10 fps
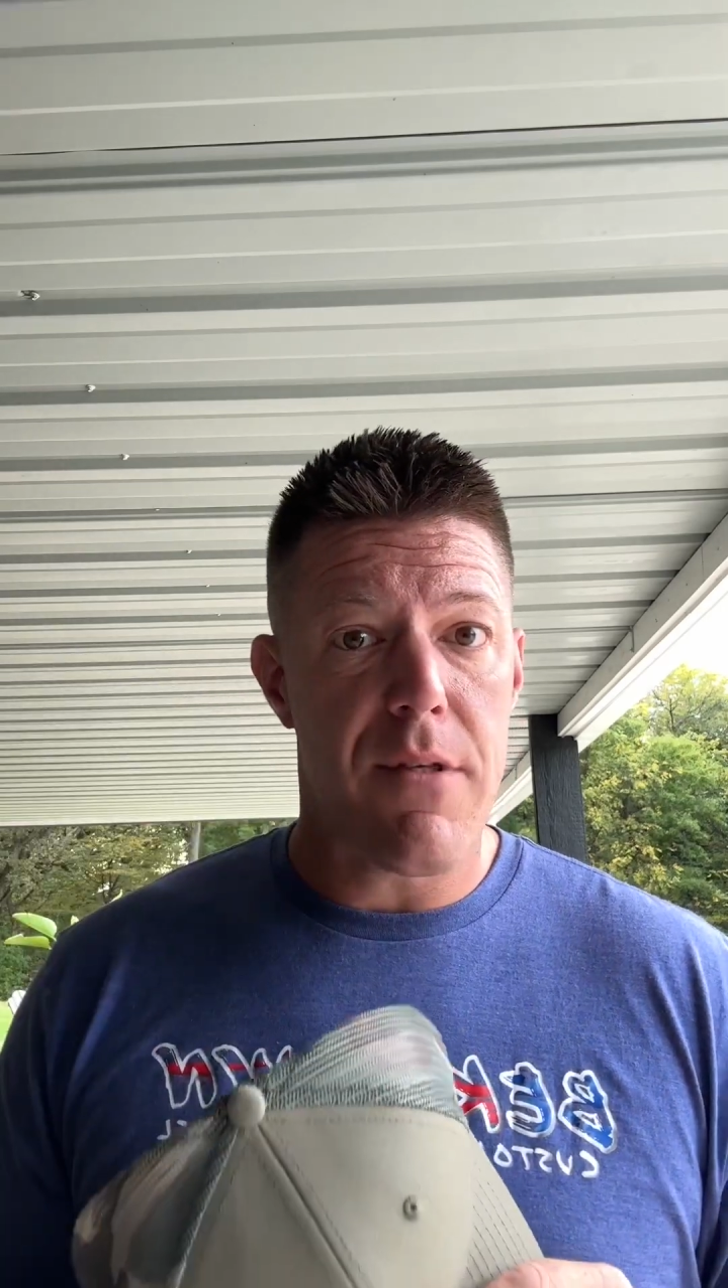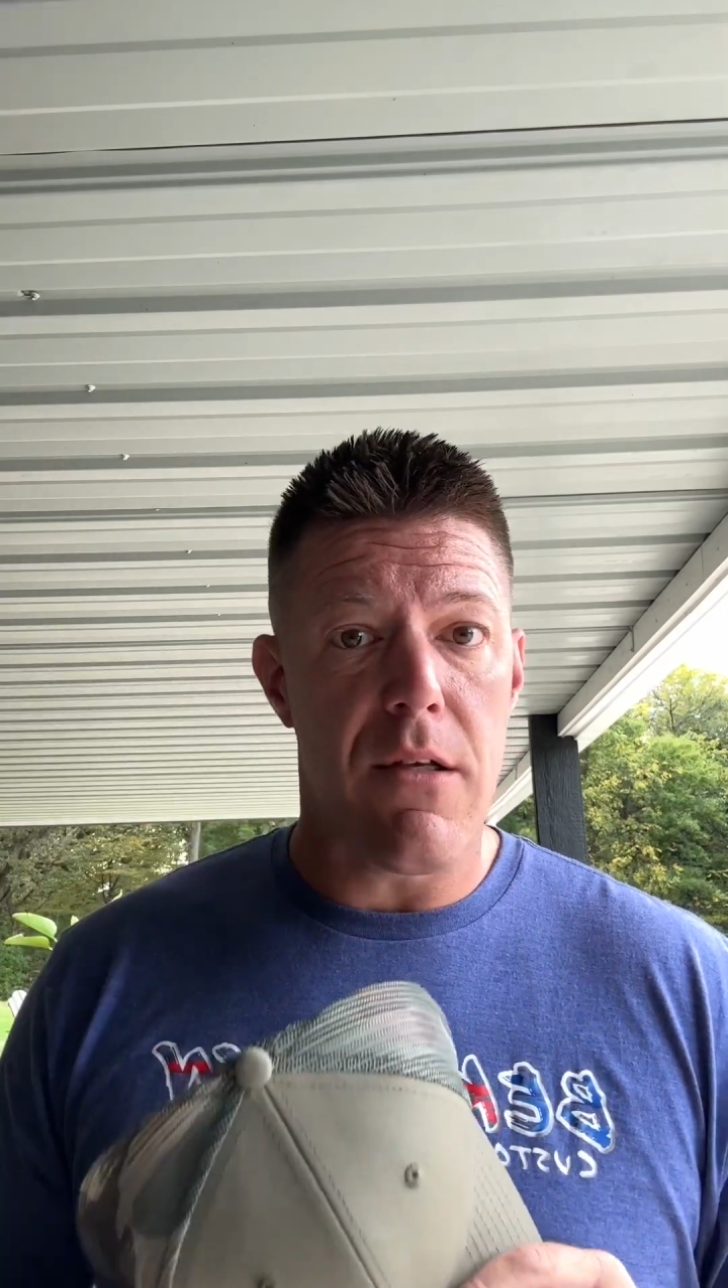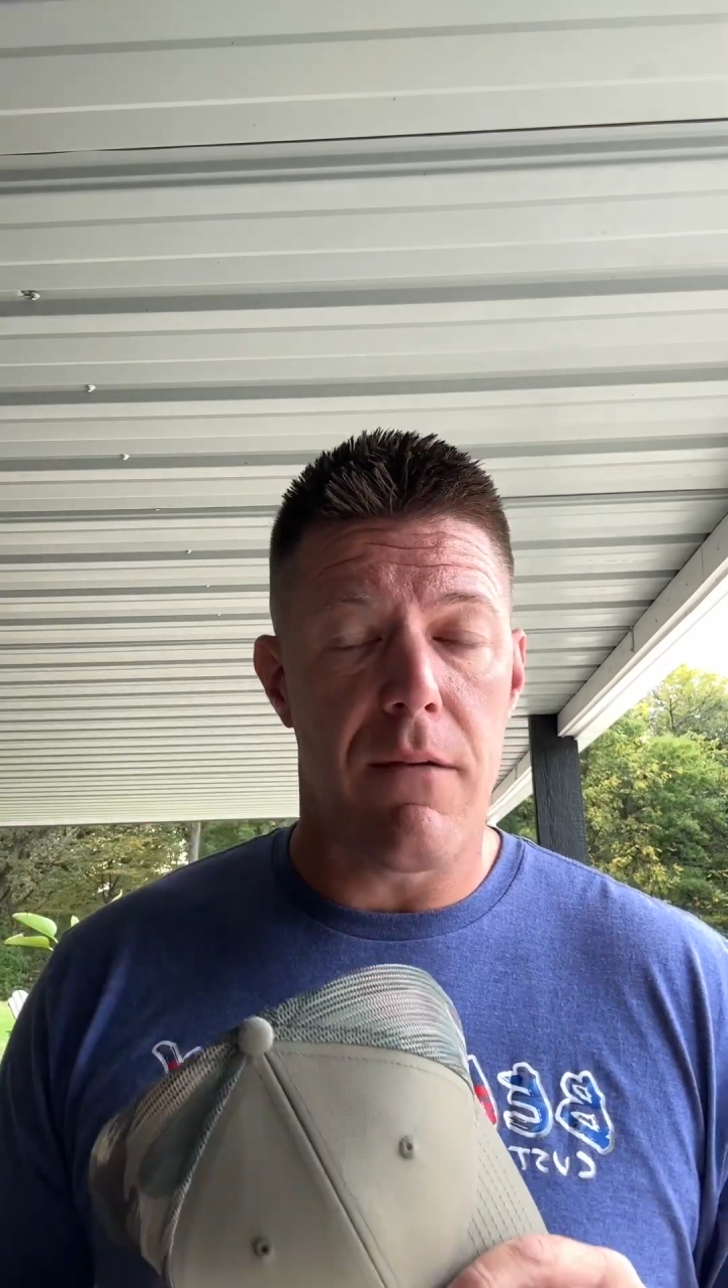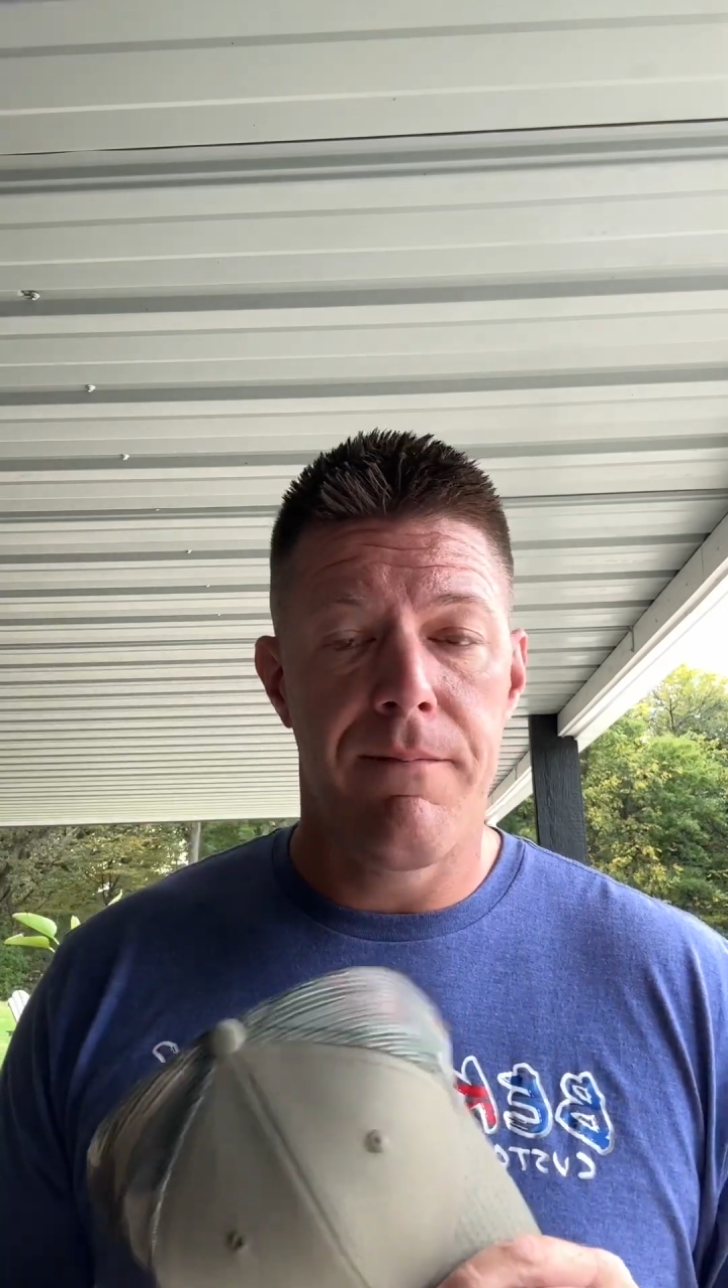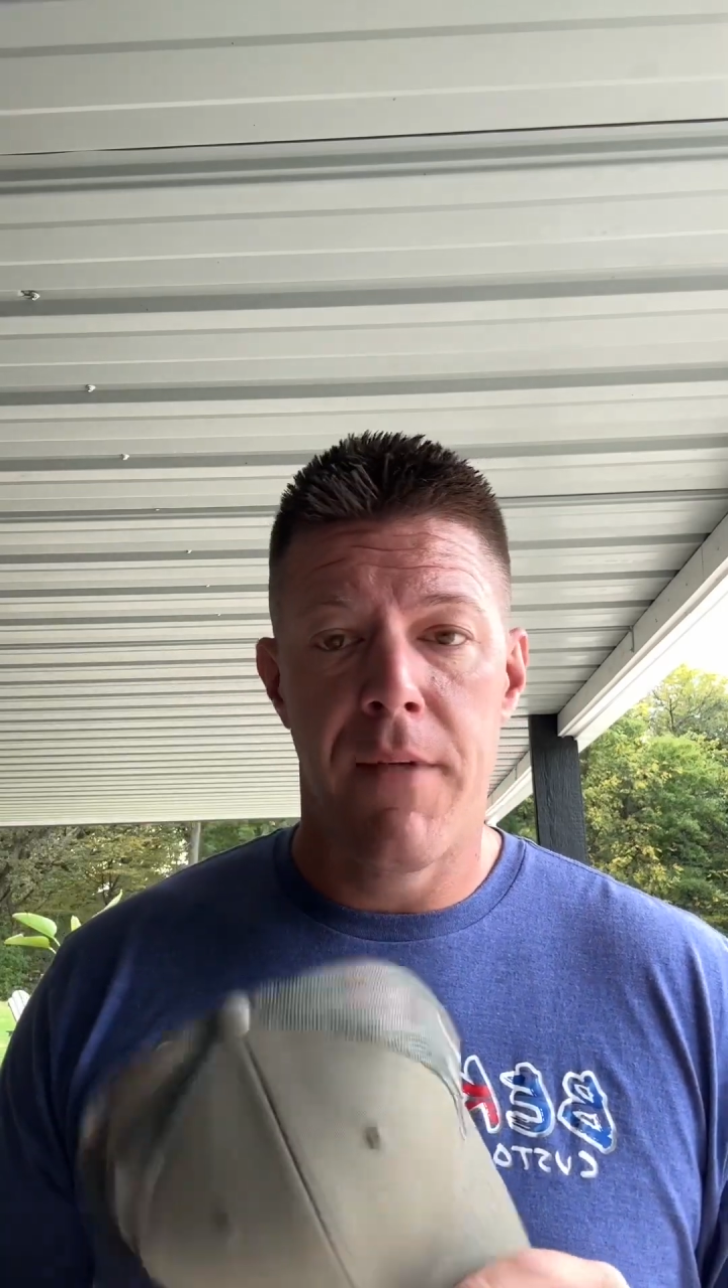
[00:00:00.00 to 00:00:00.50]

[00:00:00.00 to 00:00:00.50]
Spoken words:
So